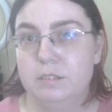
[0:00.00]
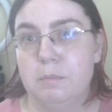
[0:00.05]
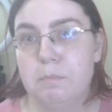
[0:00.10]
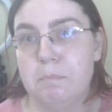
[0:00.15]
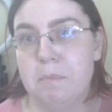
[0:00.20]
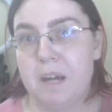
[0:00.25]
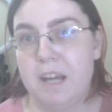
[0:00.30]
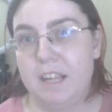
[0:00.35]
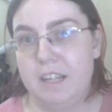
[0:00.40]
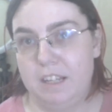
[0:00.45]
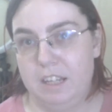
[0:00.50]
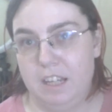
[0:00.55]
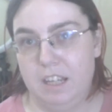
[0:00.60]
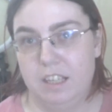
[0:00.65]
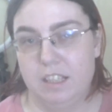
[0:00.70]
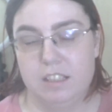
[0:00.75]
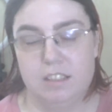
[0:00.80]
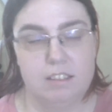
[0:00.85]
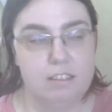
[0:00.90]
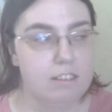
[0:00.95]
by
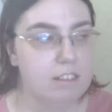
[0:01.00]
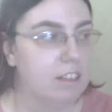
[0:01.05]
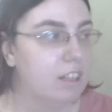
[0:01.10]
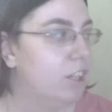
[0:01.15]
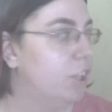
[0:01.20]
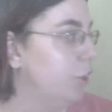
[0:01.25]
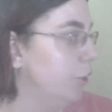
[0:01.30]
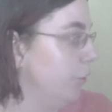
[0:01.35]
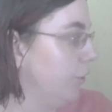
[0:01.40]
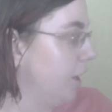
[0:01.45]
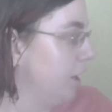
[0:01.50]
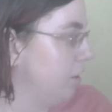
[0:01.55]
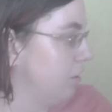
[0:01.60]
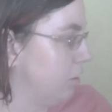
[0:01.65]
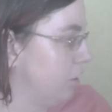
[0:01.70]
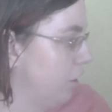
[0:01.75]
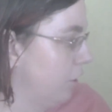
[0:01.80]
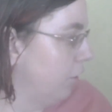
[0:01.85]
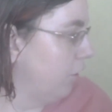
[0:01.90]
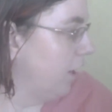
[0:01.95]
NYX. You guys
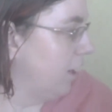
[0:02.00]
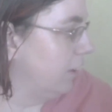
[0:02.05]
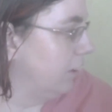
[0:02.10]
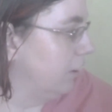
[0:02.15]
know I